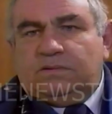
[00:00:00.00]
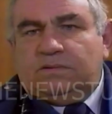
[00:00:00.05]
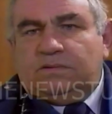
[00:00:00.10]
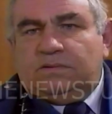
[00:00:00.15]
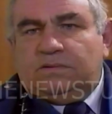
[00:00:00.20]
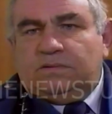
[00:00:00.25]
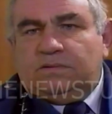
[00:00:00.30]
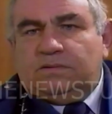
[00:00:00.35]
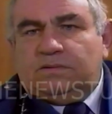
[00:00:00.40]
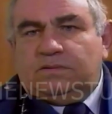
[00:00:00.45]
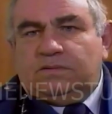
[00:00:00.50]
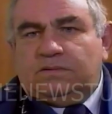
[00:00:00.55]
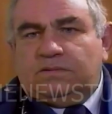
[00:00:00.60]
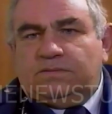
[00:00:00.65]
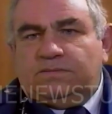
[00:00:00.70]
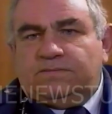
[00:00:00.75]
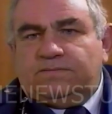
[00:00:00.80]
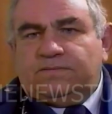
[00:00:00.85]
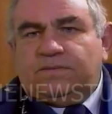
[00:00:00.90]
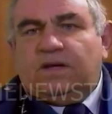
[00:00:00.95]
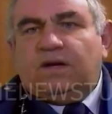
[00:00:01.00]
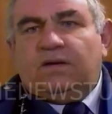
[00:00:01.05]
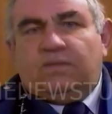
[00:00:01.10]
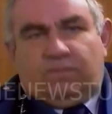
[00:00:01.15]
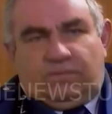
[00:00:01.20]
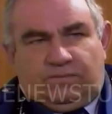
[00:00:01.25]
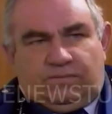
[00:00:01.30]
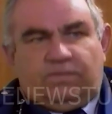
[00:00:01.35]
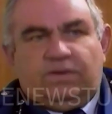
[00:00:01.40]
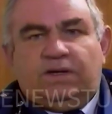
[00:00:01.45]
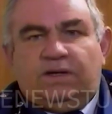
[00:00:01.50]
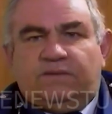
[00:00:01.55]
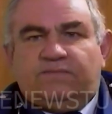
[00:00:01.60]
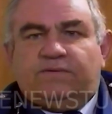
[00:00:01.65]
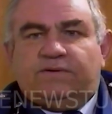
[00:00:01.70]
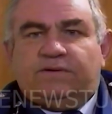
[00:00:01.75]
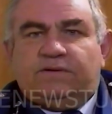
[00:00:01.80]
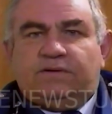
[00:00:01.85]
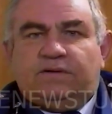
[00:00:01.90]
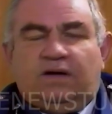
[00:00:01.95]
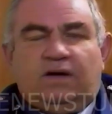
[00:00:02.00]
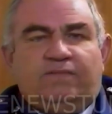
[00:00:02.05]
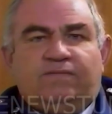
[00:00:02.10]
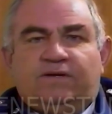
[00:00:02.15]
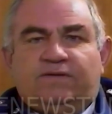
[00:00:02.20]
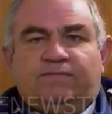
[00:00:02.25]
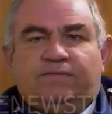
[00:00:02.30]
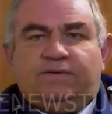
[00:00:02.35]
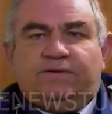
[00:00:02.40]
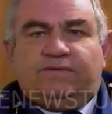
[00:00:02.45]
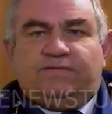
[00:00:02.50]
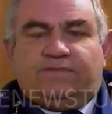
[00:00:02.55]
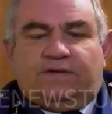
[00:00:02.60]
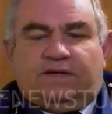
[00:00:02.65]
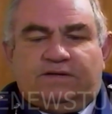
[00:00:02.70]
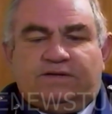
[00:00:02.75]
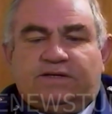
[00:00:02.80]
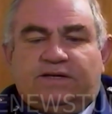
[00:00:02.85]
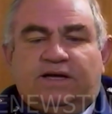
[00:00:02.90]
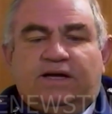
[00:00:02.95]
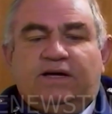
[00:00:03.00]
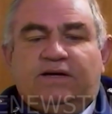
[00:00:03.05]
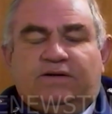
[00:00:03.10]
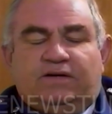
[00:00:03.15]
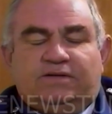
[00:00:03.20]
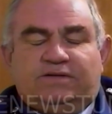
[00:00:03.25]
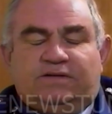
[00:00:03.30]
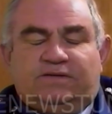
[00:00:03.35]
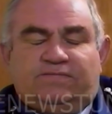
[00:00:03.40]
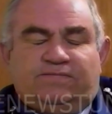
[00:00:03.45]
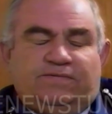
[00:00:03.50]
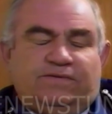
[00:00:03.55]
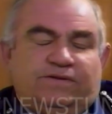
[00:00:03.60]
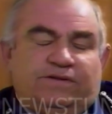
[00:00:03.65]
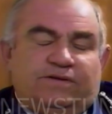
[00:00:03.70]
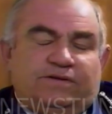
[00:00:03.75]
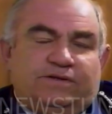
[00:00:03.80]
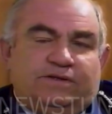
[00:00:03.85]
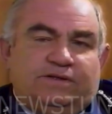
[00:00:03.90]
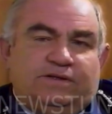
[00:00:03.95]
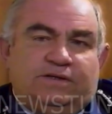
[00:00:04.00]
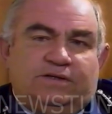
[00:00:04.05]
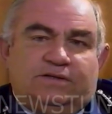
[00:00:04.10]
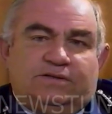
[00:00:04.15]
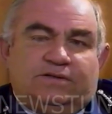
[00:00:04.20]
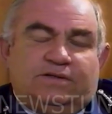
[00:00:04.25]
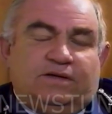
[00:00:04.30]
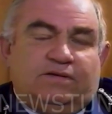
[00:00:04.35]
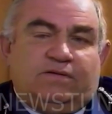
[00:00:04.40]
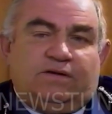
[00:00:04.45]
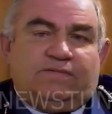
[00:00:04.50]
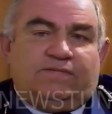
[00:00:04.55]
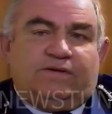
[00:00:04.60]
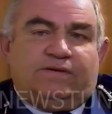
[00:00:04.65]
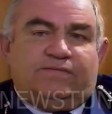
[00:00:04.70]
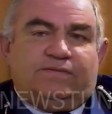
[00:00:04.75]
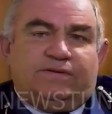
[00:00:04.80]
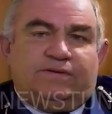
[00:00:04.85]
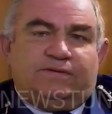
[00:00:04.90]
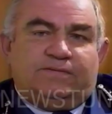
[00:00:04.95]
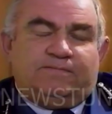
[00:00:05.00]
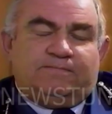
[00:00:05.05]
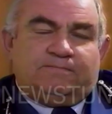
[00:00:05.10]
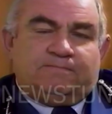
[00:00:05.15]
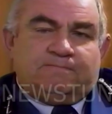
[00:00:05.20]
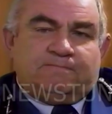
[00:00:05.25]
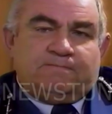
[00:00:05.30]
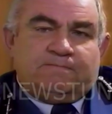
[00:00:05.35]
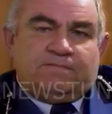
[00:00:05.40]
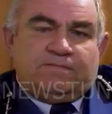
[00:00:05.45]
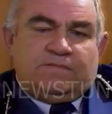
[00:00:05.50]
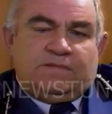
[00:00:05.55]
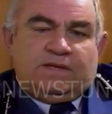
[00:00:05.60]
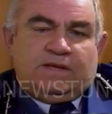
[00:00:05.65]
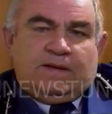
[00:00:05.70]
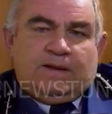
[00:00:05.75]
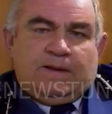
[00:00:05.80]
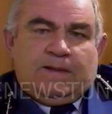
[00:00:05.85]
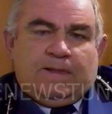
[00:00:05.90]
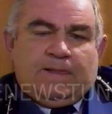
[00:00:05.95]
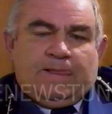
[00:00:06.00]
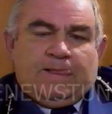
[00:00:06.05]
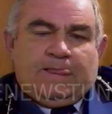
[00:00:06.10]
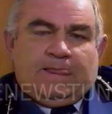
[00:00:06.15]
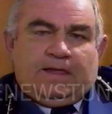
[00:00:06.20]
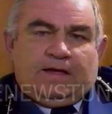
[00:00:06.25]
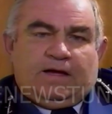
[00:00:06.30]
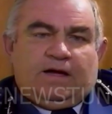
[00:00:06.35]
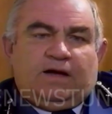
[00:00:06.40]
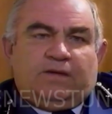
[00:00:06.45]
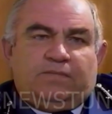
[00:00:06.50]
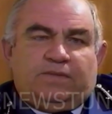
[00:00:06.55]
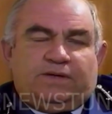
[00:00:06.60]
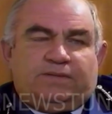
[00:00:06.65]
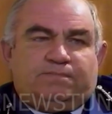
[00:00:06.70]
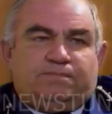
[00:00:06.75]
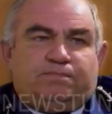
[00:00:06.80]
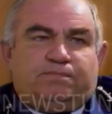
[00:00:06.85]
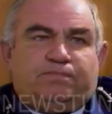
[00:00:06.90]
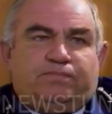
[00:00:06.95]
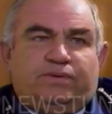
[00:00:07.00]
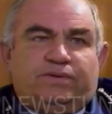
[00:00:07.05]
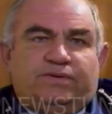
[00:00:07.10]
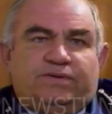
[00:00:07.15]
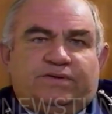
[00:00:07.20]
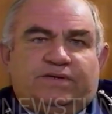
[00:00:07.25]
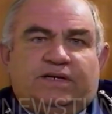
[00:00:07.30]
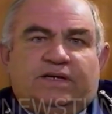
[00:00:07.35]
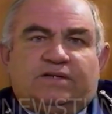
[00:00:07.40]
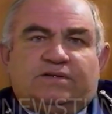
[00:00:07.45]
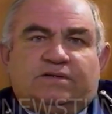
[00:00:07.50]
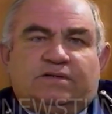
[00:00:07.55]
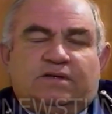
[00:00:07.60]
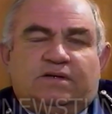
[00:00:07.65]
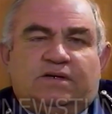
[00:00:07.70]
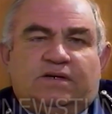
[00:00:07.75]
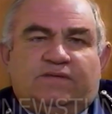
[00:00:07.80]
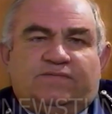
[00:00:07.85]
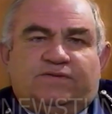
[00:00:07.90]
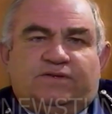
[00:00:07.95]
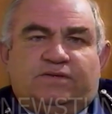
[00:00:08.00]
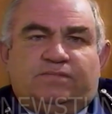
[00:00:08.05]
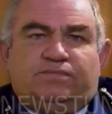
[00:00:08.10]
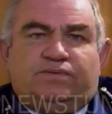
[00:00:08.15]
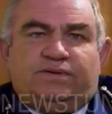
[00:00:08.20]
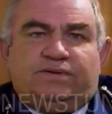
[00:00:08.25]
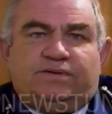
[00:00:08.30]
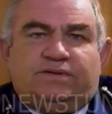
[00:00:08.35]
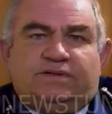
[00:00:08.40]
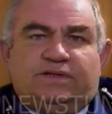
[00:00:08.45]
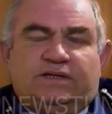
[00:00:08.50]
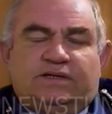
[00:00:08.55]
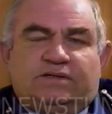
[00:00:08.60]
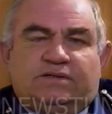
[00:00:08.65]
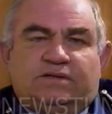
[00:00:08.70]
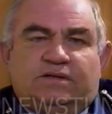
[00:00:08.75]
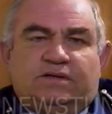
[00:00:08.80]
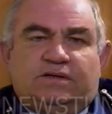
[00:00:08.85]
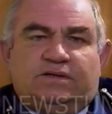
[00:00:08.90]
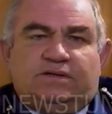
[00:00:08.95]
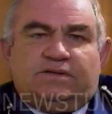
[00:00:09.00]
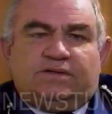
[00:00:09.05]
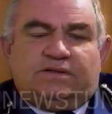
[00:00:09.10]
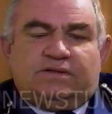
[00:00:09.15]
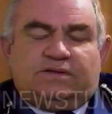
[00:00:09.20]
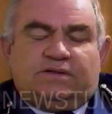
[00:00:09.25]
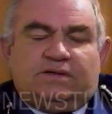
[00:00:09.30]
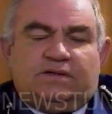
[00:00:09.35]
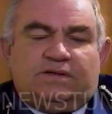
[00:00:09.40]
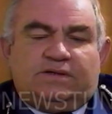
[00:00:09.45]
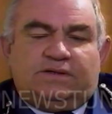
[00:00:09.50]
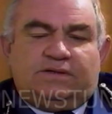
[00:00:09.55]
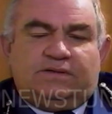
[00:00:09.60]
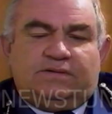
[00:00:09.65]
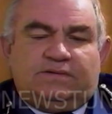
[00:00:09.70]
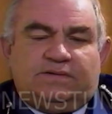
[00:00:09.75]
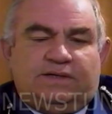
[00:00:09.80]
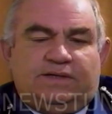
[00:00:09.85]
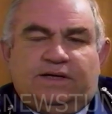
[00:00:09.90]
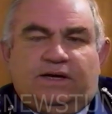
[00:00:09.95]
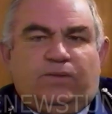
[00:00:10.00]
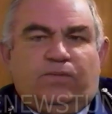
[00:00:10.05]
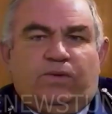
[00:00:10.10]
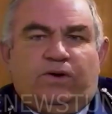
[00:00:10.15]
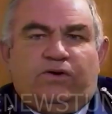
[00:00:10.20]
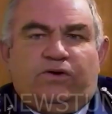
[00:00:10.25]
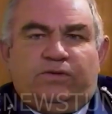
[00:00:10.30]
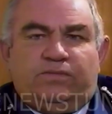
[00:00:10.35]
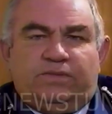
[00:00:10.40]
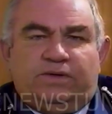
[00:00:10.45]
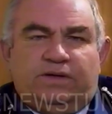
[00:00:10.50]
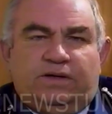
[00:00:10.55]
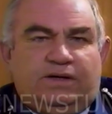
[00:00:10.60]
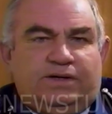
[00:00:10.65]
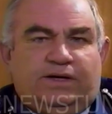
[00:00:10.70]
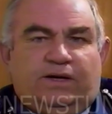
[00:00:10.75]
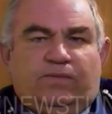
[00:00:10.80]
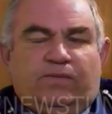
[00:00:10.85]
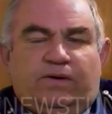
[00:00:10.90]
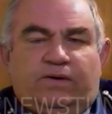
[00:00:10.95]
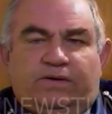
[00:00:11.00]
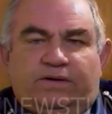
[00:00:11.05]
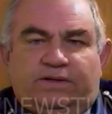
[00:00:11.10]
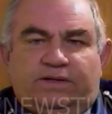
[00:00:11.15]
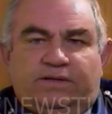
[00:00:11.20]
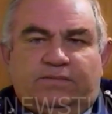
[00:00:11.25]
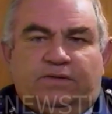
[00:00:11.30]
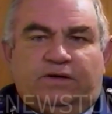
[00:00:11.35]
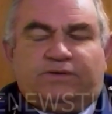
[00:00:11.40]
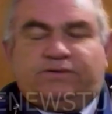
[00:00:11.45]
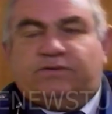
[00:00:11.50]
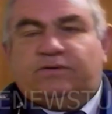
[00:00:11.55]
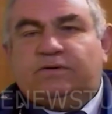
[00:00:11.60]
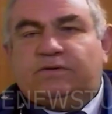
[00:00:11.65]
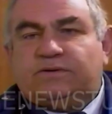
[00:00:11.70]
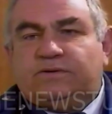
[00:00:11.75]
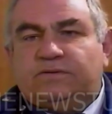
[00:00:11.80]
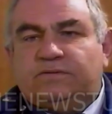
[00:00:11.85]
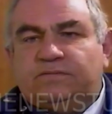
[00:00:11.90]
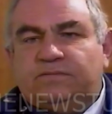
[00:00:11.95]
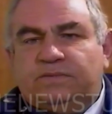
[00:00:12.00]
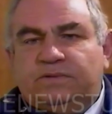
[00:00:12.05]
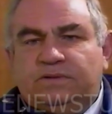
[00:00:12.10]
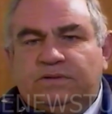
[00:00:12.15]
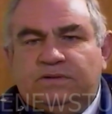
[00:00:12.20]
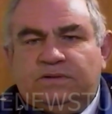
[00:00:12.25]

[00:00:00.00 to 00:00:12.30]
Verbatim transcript: But you live with that? We live with it. I've lived with it, as again, I said, for thirty years, so I've lived with it. I meet prisoners outside, I've seen prisoners outside in society. They don't worry me, I don't worry them, I talk to them.